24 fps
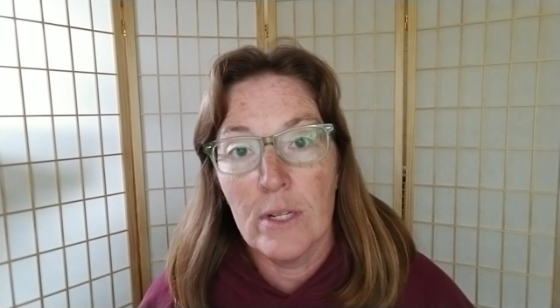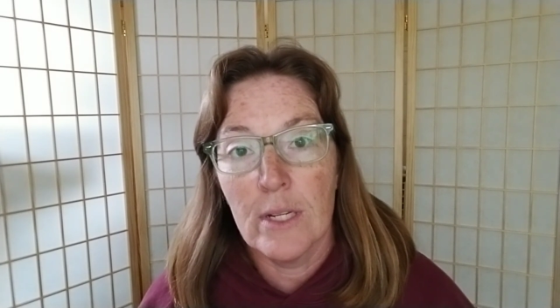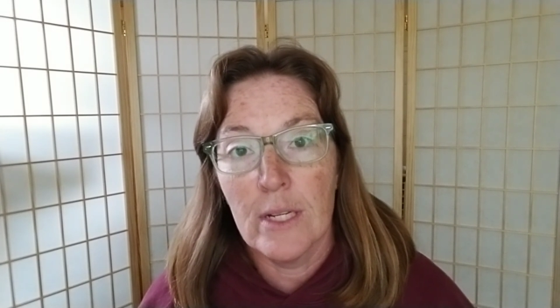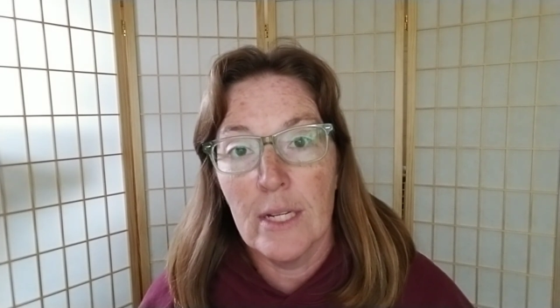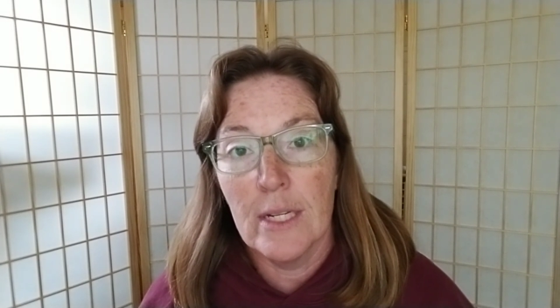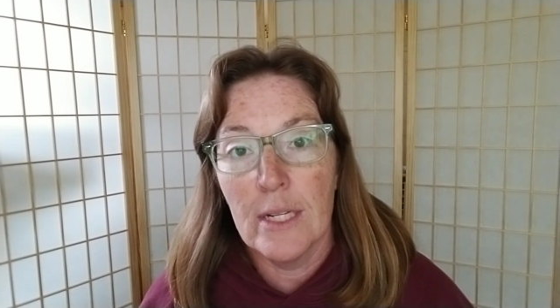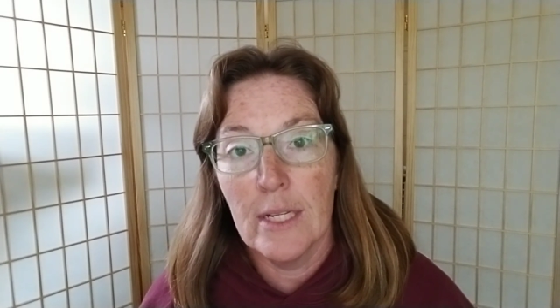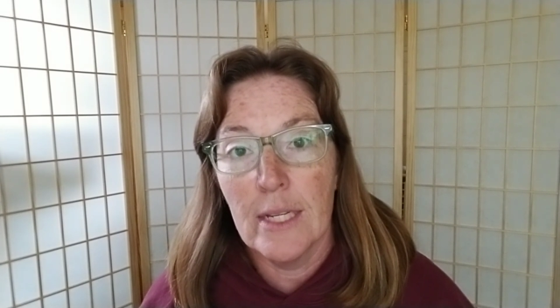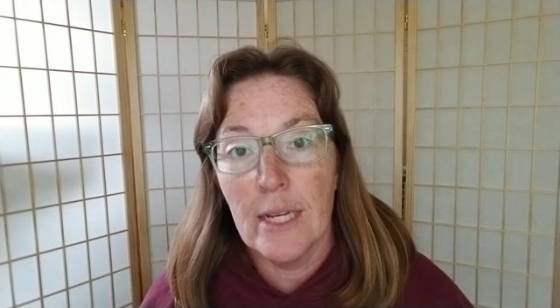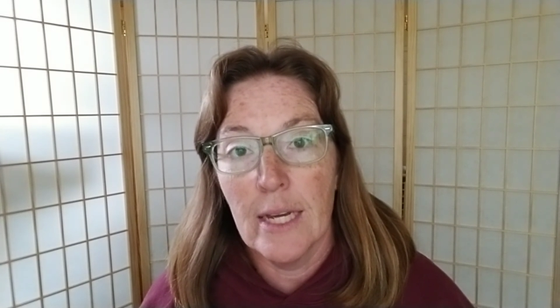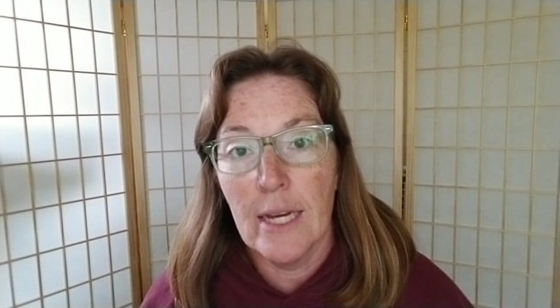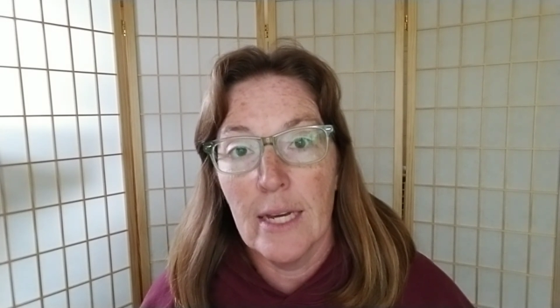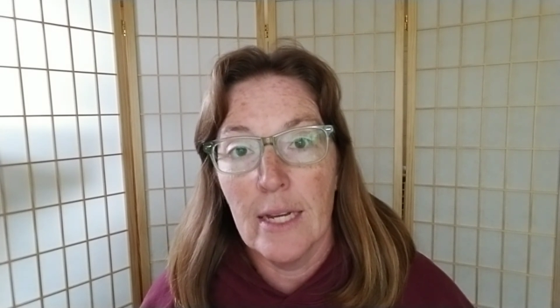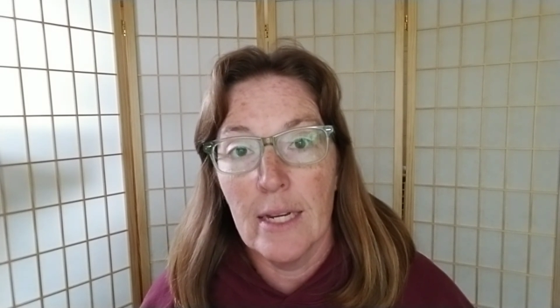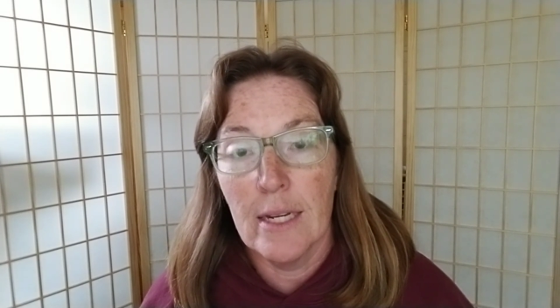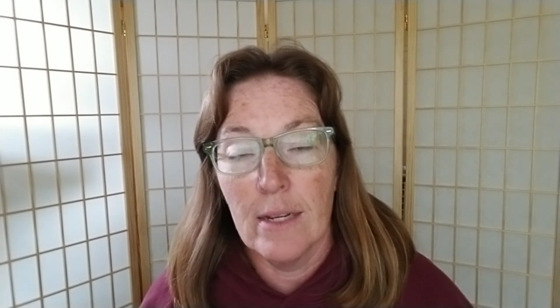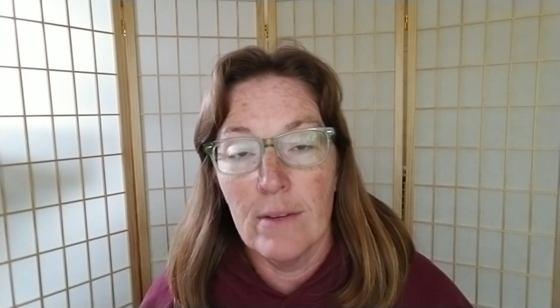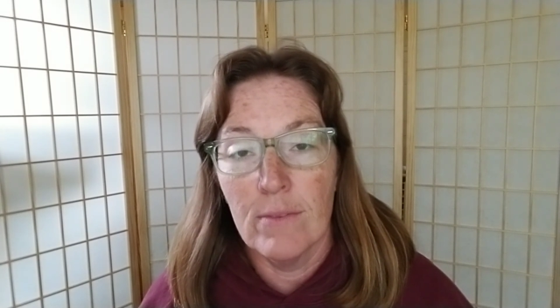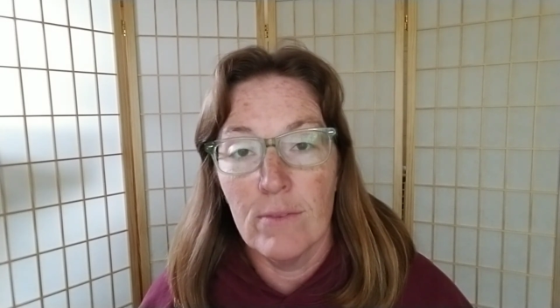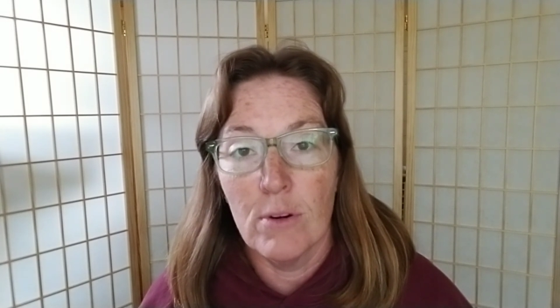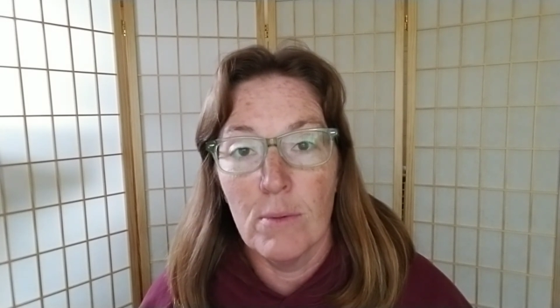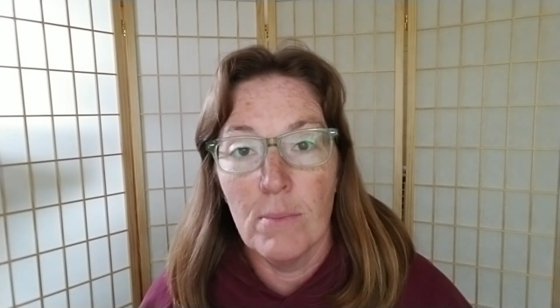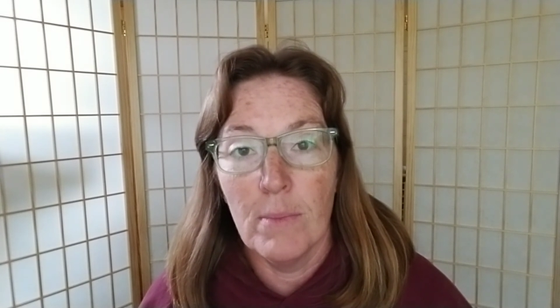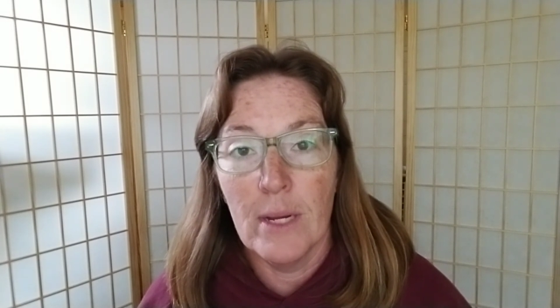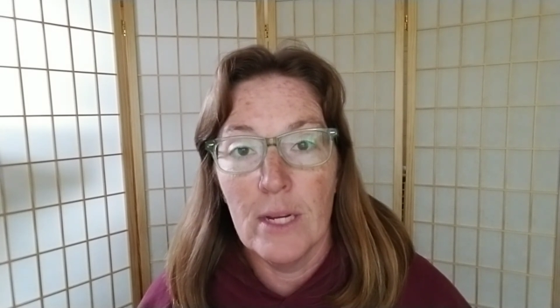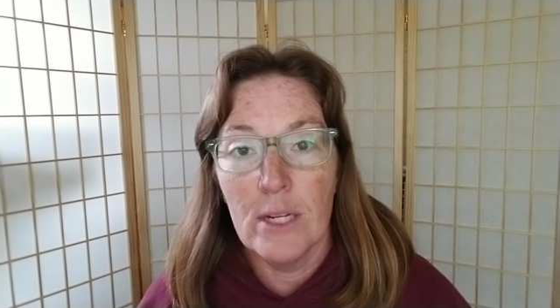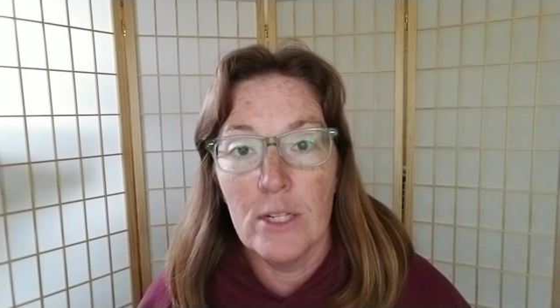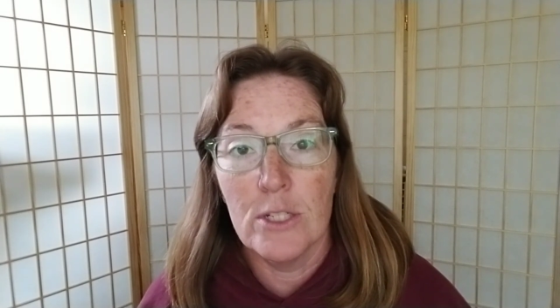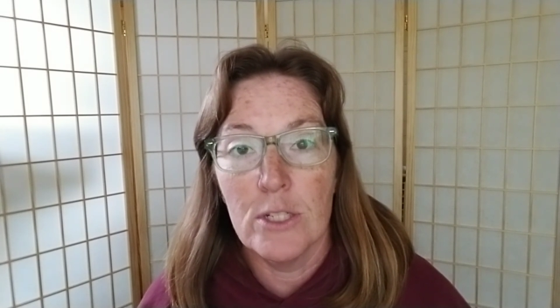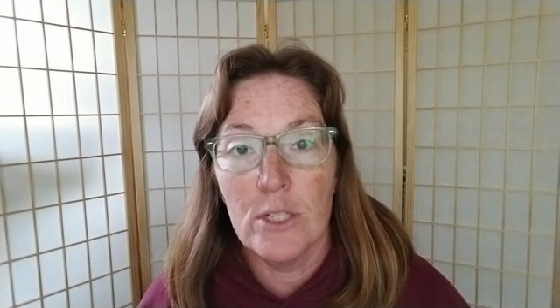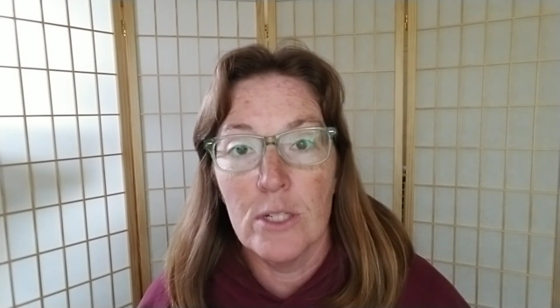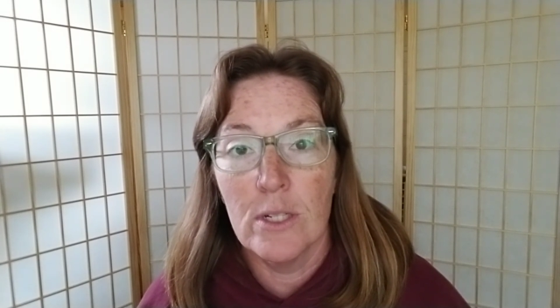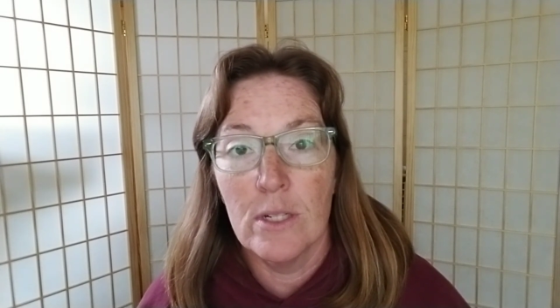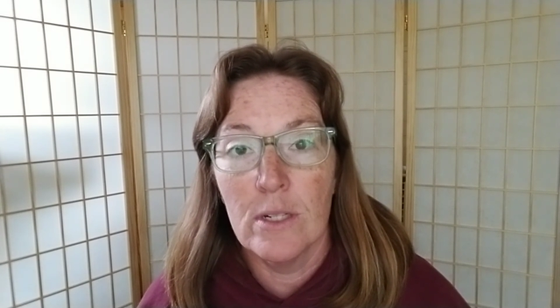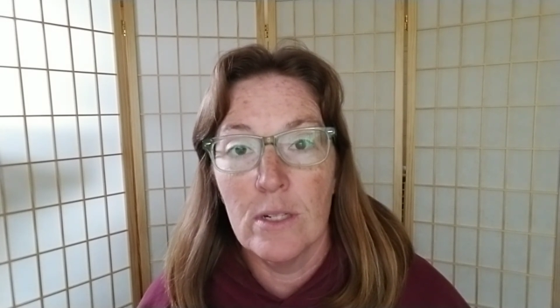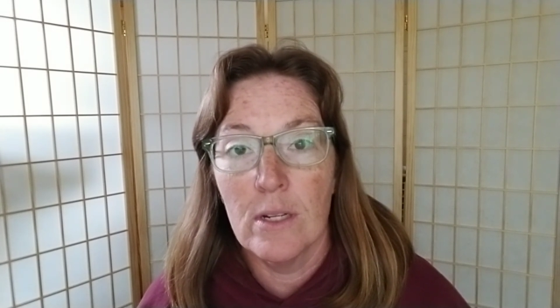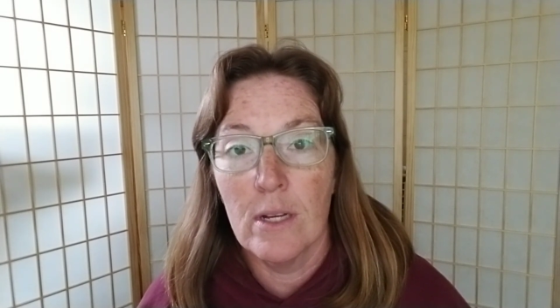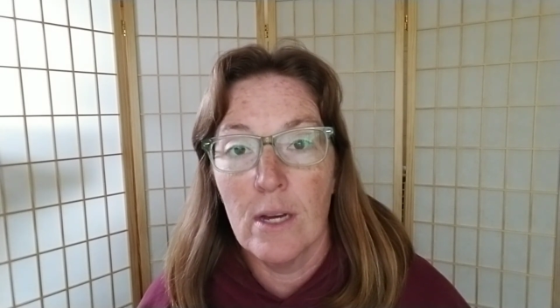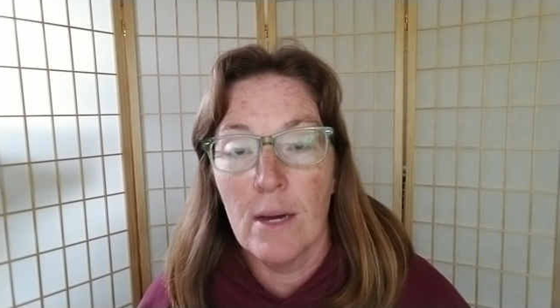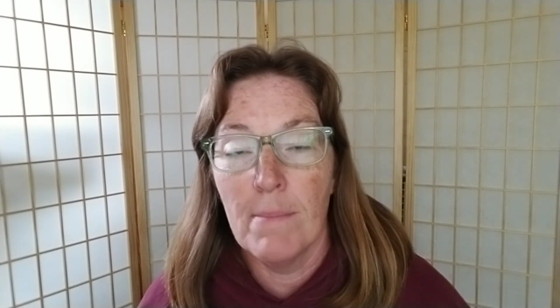can get information